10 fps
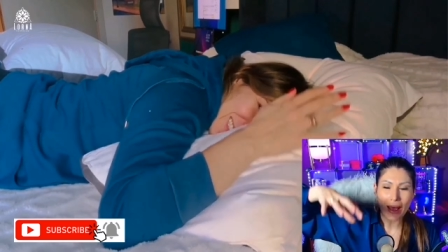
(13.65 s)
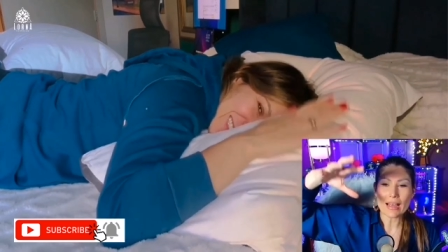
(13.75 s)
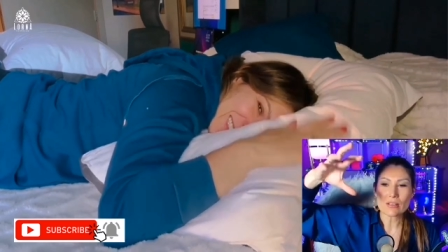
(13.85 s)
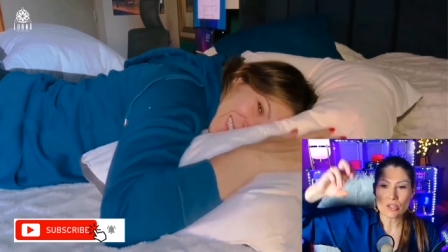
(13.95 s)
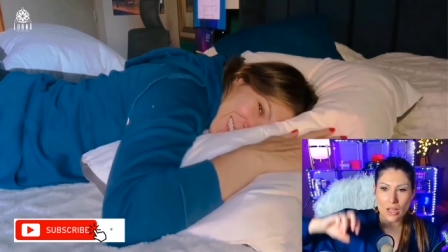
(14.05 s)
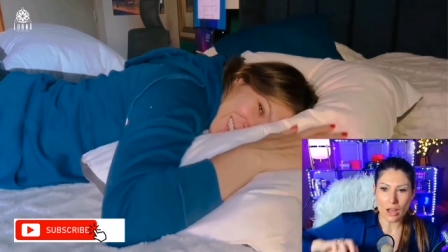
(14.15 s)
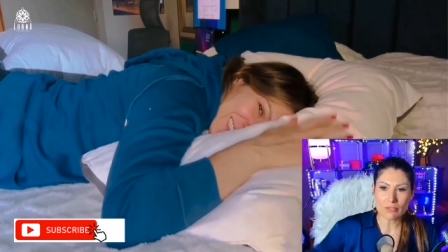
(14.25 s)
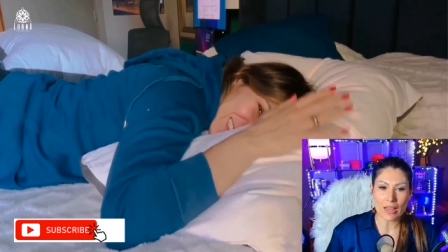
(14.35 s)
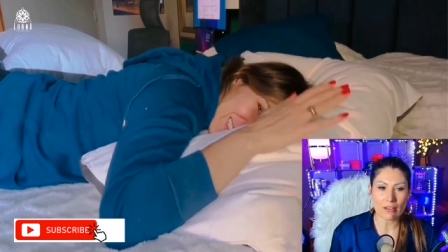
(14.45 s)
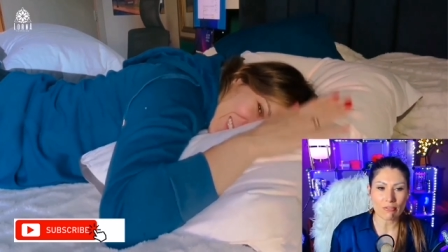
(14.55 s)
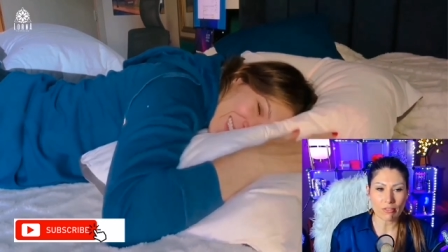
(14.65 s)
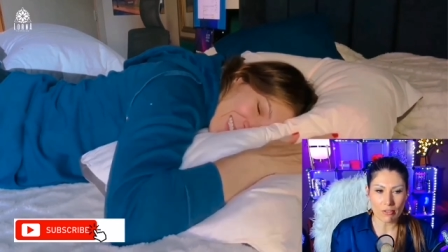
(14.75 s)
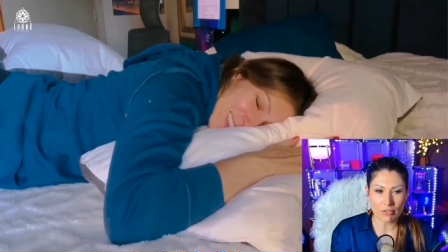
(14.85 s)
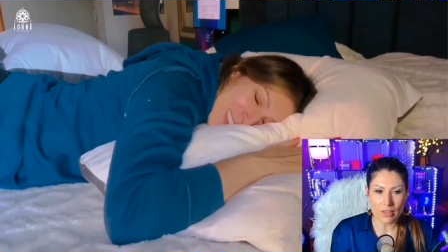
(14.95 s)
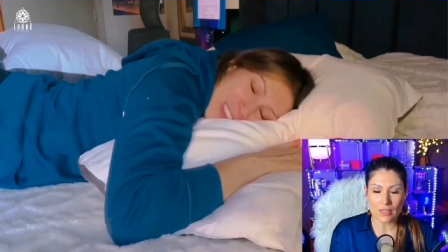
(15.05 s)
how soft and
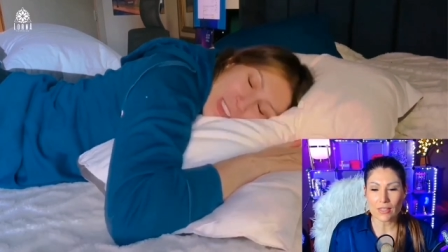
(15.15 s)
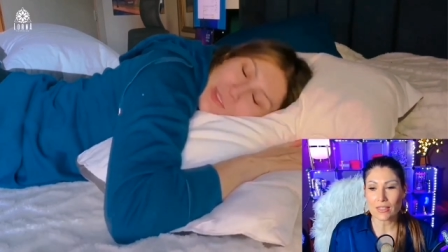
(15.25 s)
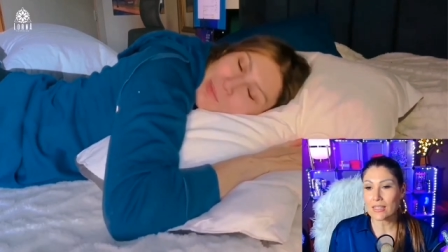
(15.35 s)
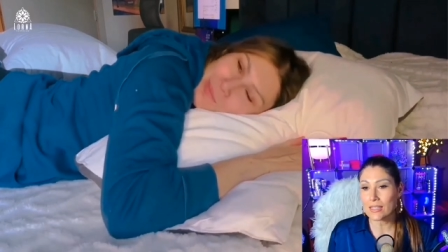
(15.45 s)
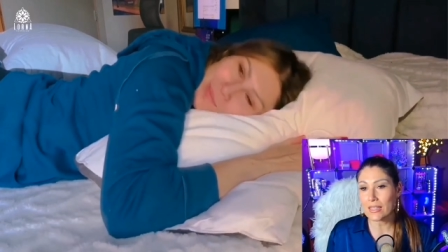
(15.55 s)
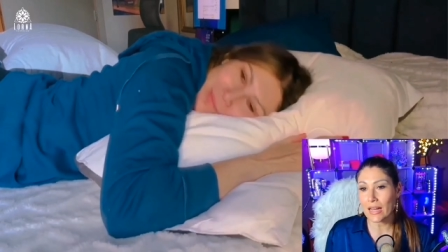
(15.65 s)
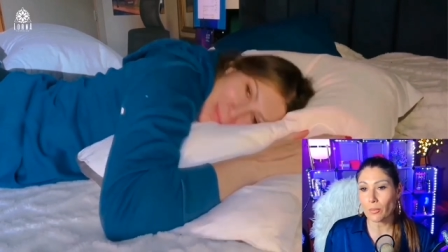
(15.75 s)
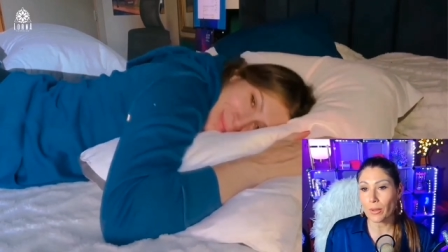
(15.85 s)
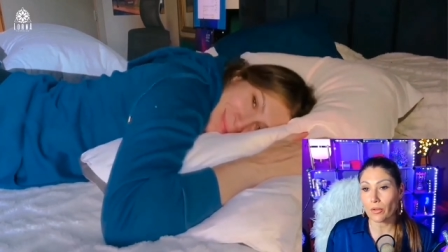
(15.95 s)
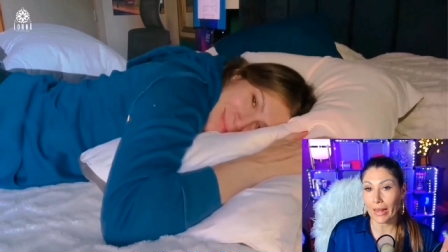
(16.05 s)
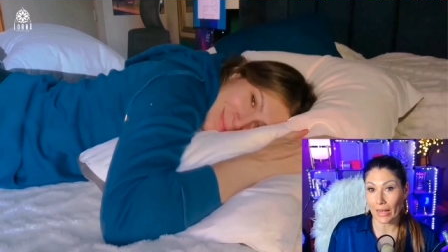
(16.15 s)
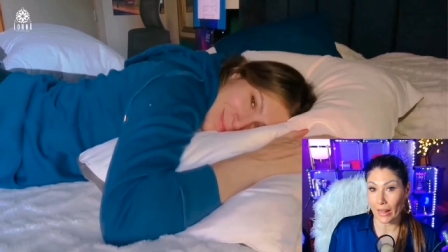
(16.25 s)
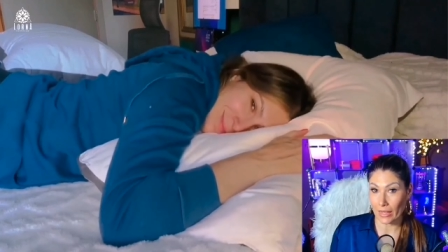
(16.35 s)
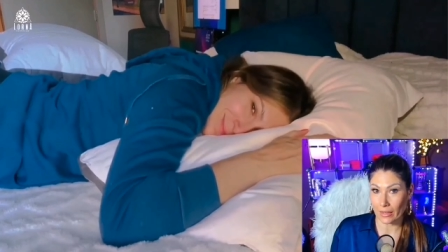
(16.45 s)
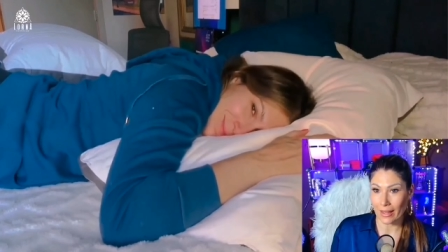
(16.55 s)
fluffy this is? This is the kind of pillow that I
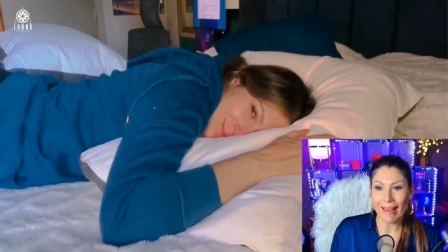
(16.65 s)
like.